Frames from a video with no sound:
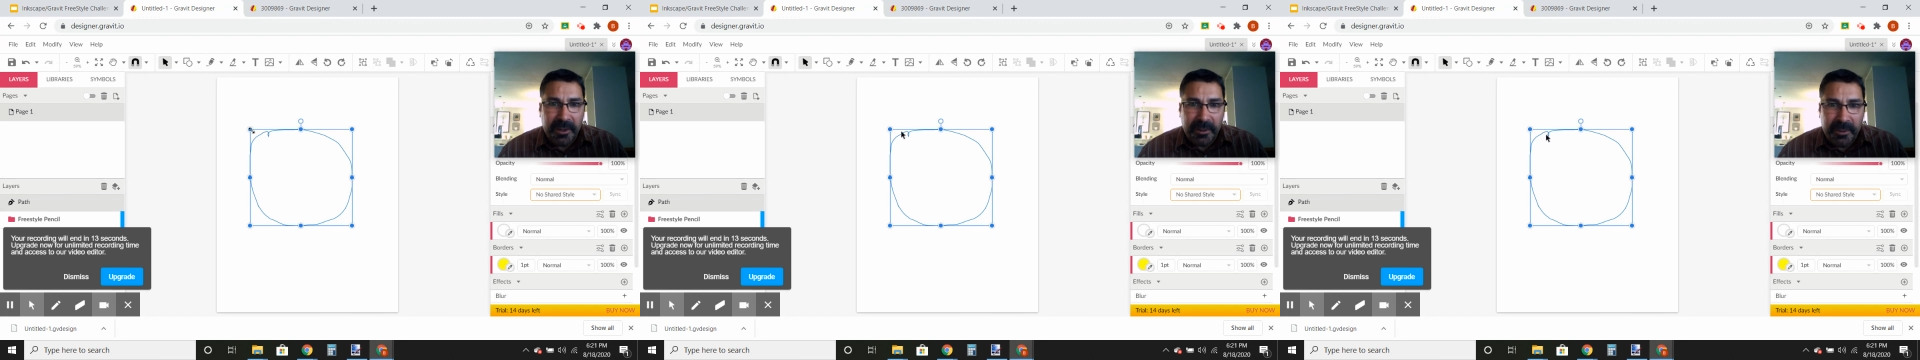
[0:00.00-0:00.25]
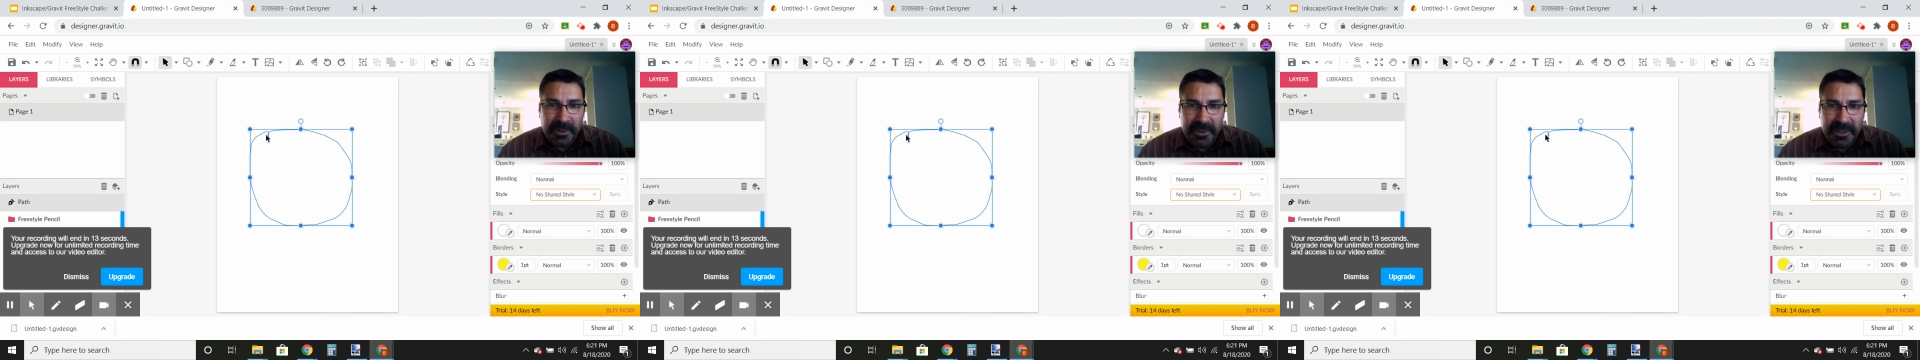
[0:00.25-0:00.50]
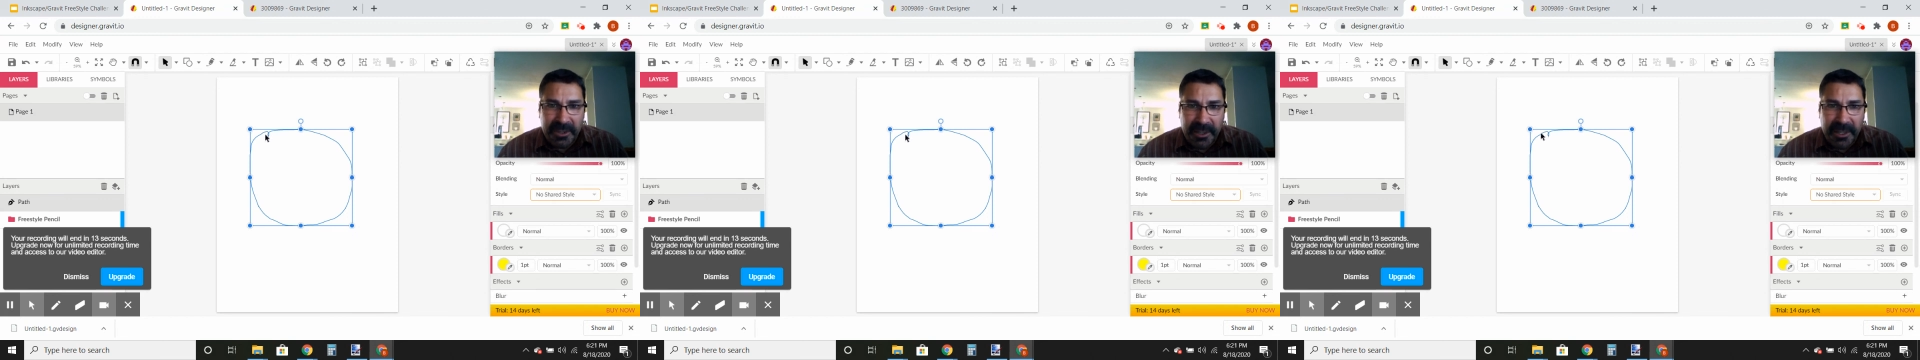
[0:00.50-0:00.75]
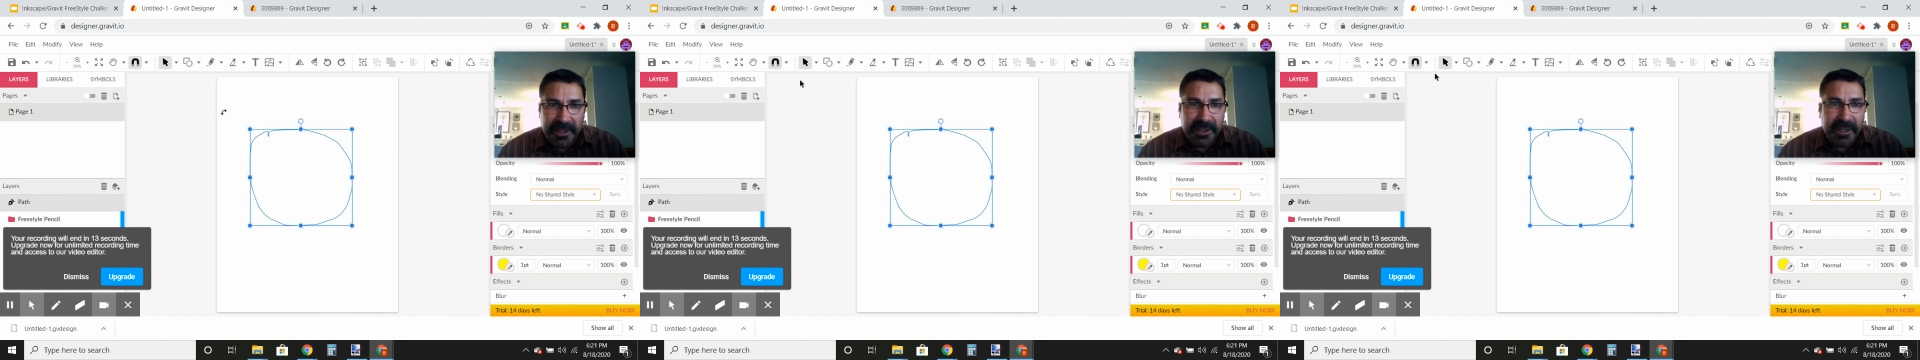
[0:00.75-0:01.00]
we'll
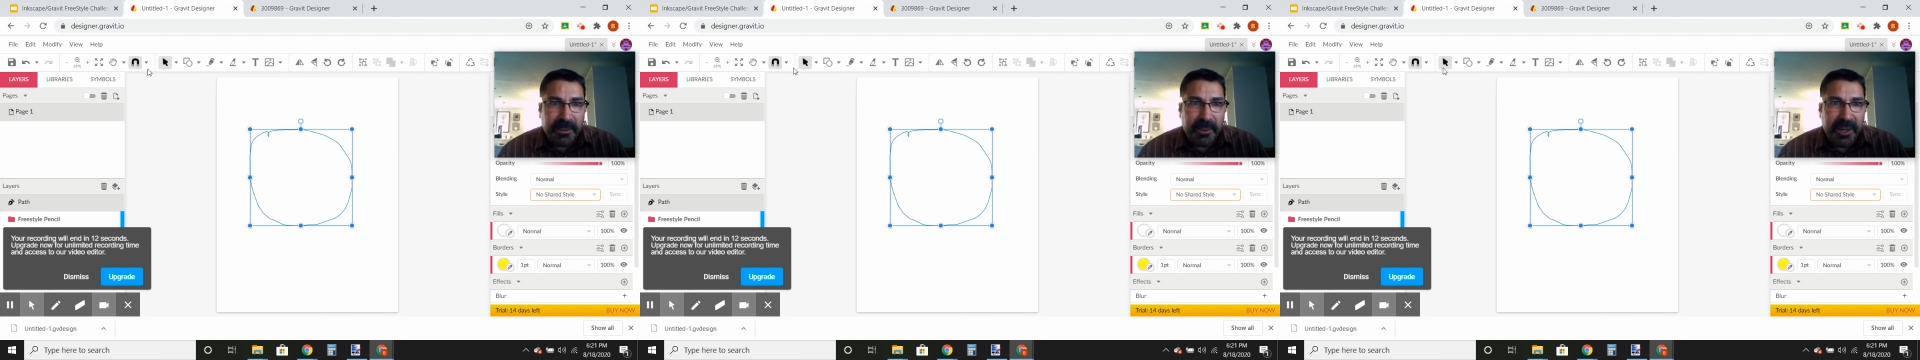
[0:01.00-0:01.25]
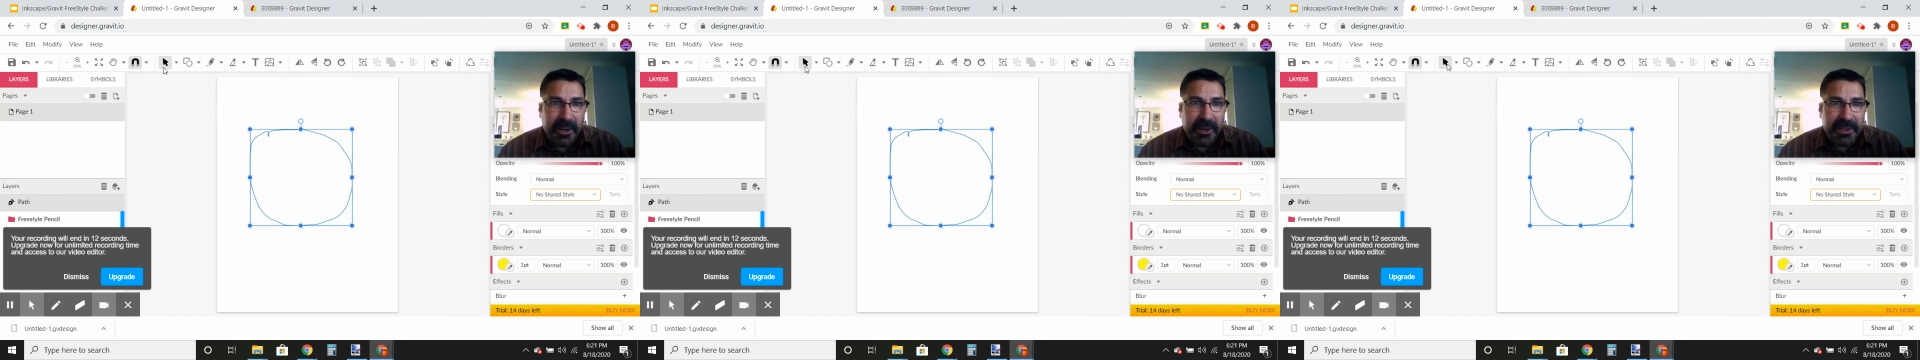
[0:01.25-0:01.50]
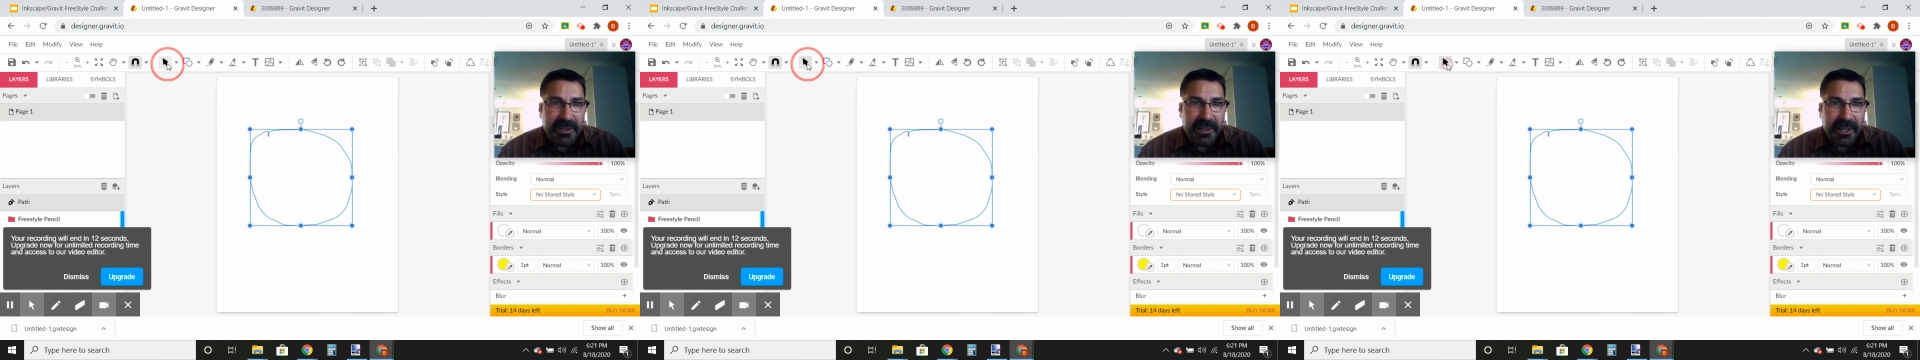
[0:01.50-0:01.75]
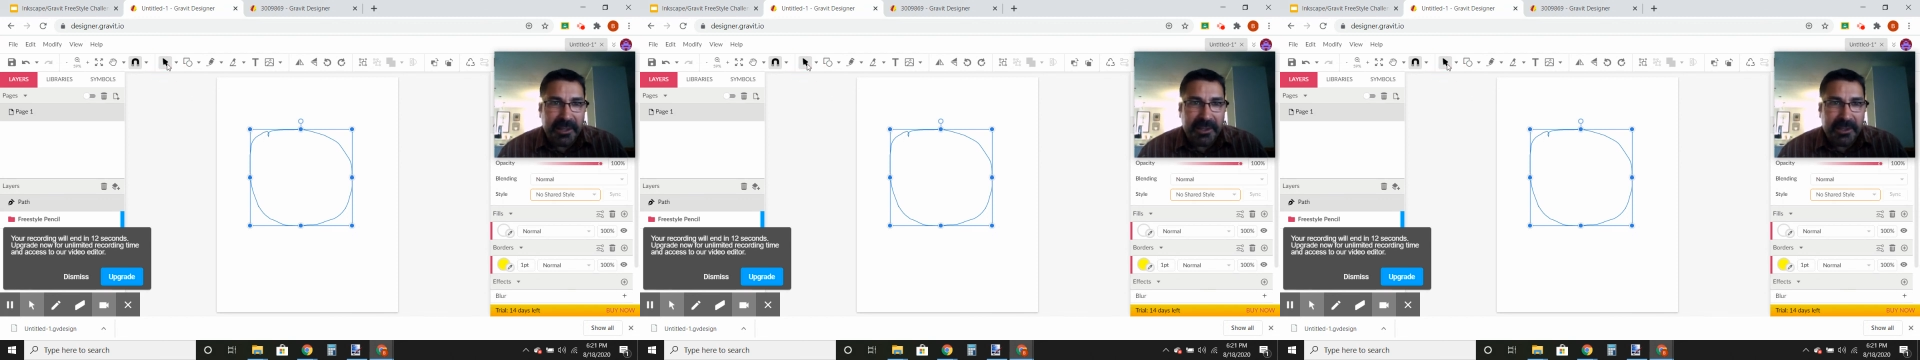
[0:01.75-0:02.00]
select it. We go to the
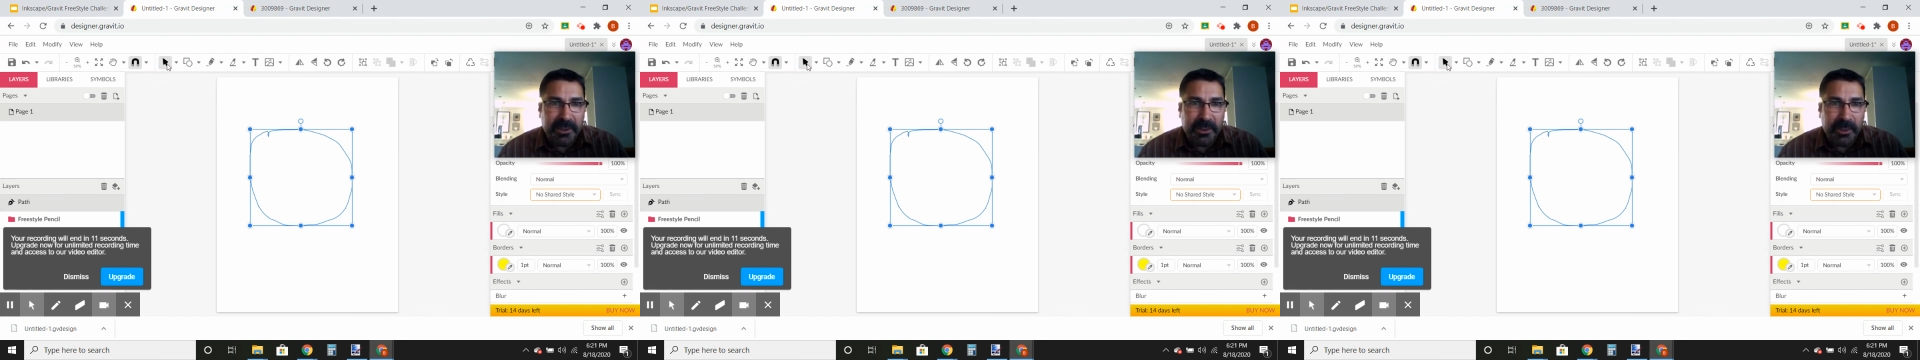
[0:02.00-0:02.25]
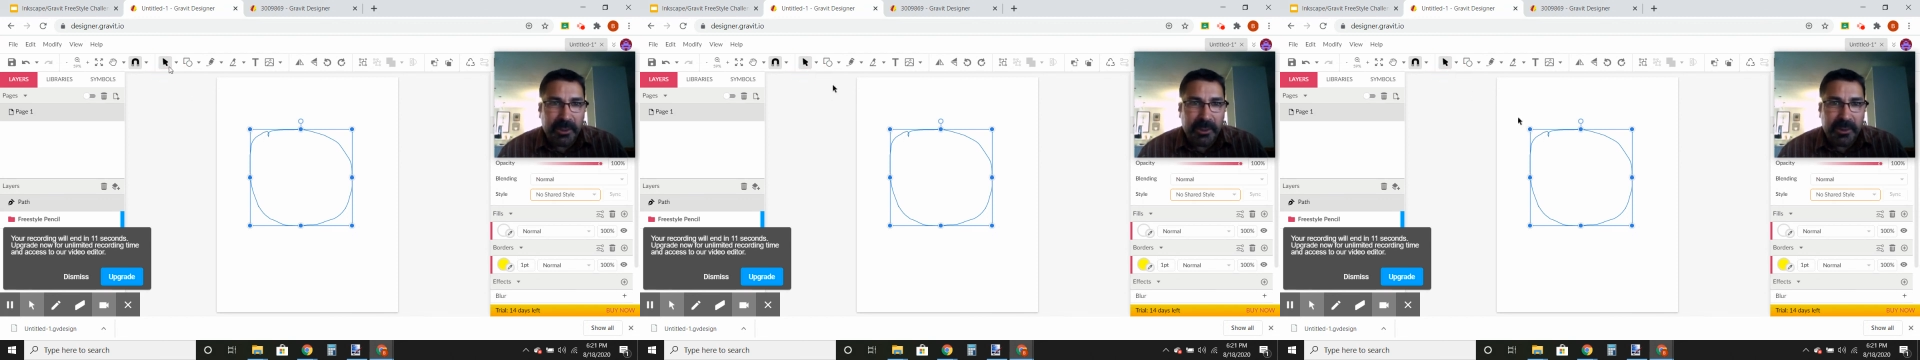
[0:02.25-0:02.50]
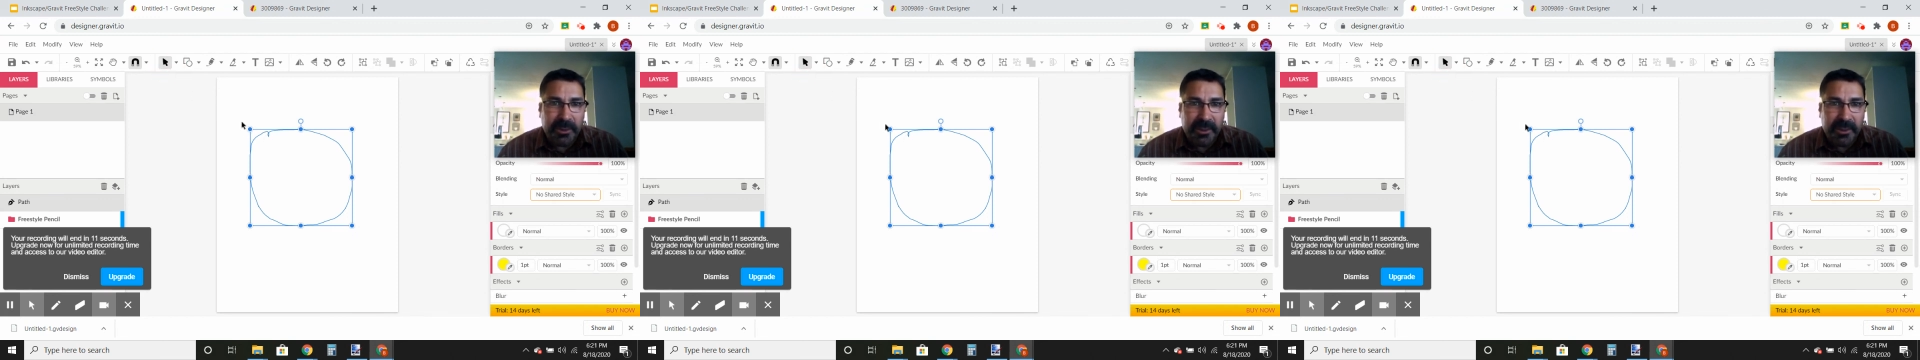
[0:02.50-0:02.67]
selection tool,